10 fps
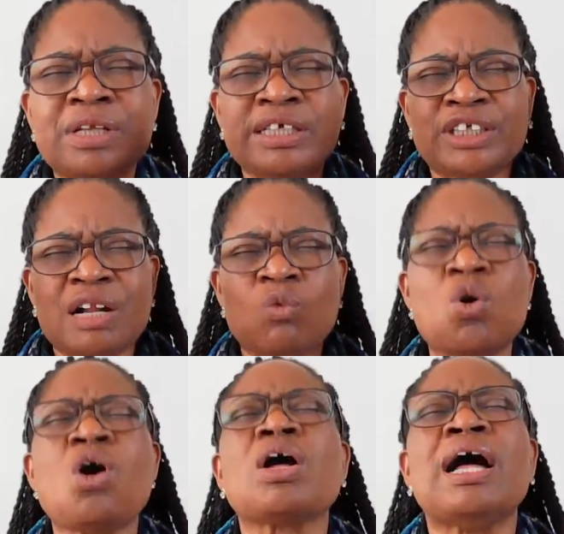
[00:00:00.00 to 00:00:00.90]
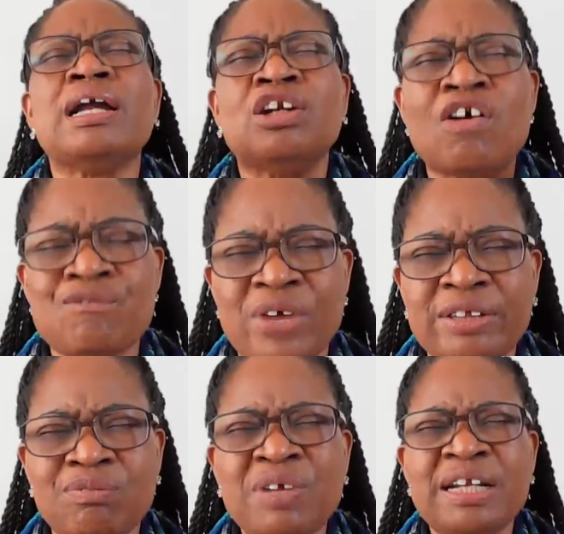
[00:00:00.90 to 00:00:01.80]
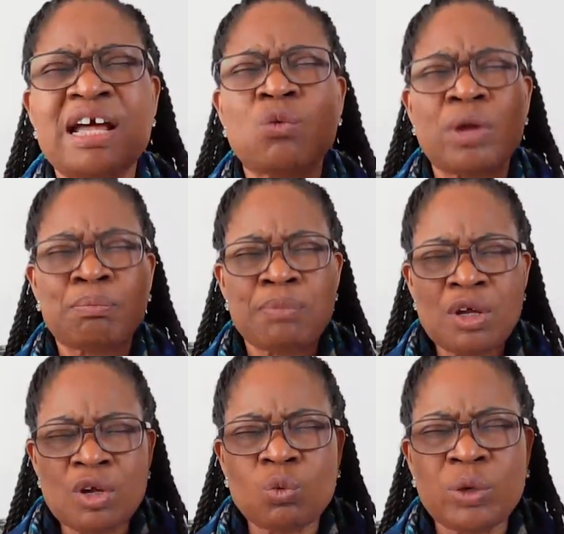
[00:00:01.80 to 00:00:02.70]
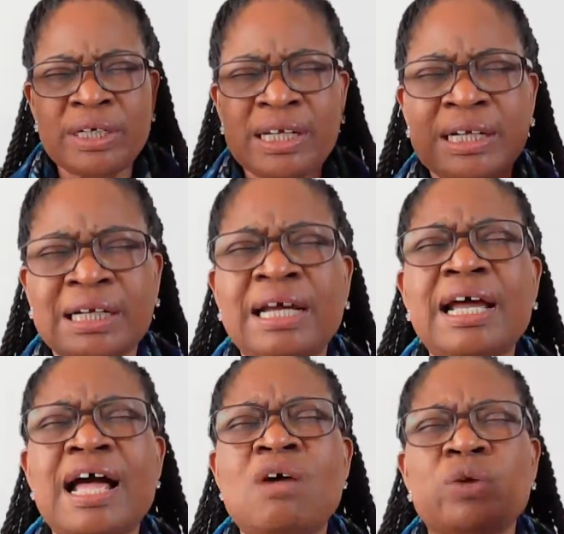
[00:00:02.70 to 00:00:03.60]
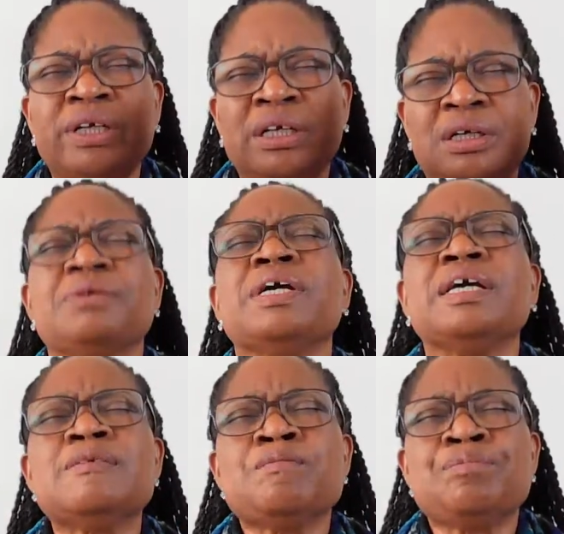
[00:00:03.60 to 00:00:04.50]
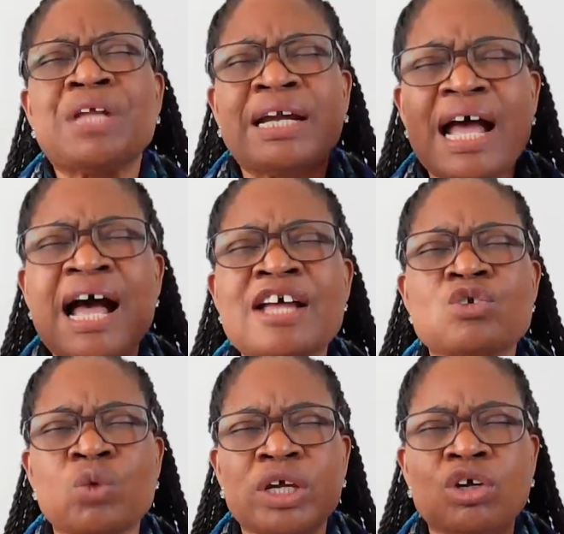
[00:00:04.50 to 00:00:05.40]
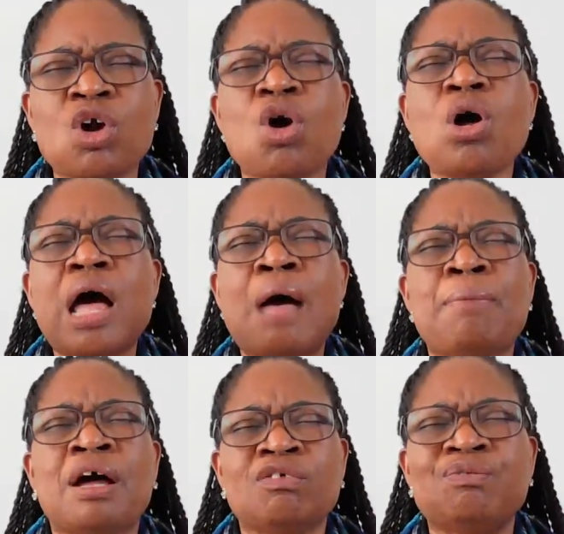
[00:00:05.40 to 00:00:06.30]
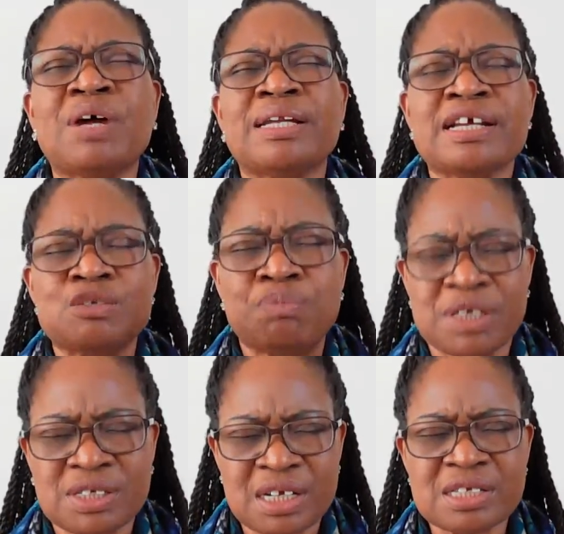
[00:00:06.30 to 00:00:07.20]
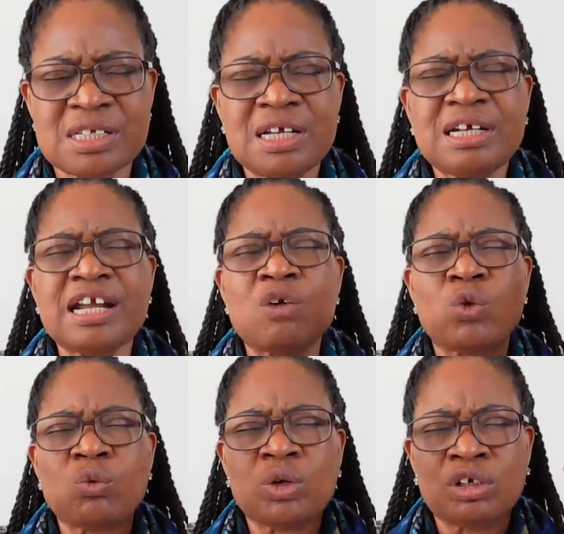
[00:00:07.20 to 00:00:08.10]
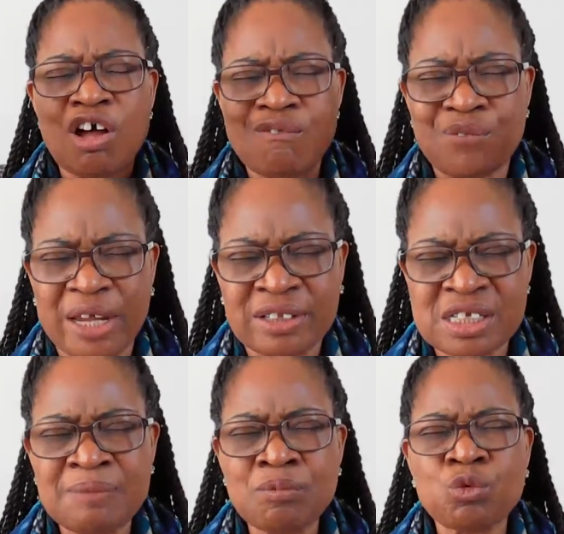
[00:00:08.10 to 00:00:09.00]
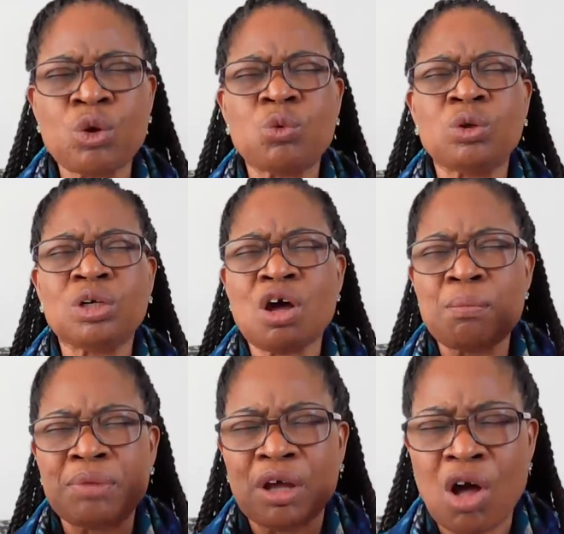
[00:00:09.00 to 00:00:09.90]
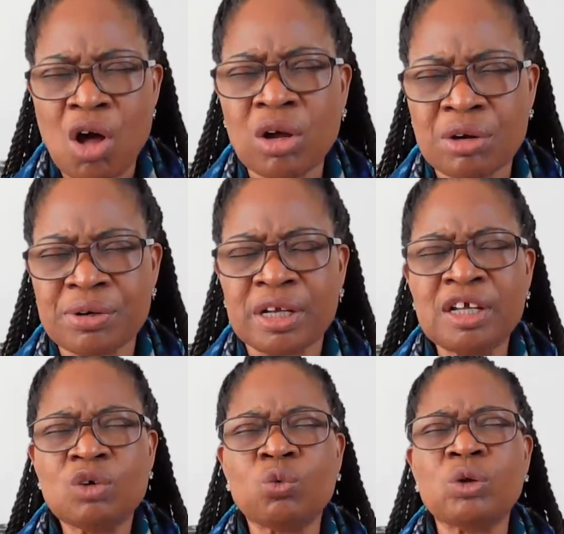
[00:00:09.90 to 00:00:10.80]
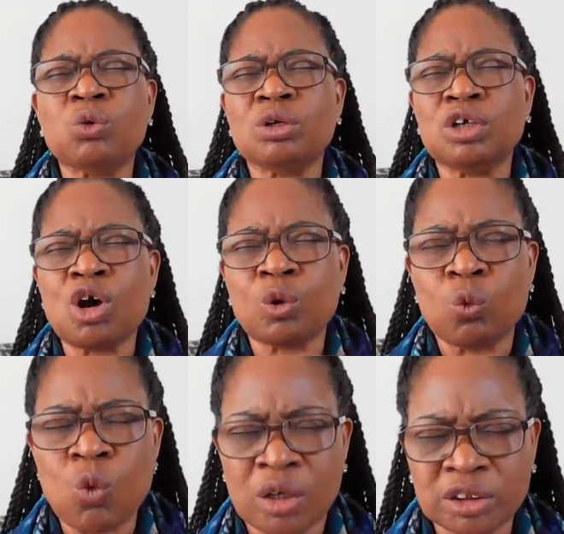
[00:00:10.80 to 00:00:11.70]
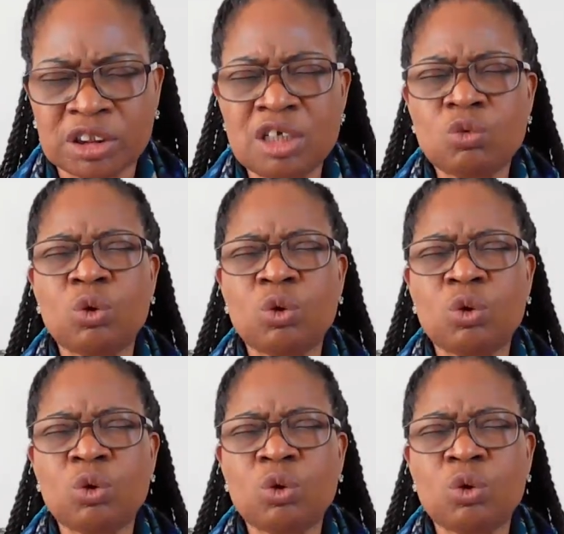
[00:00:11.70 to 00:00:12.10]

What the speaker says: They shall walk and not faint. Father, we declare and we decree that as we go about Father's business, that we will not faint. We will not be hungry. We will not want.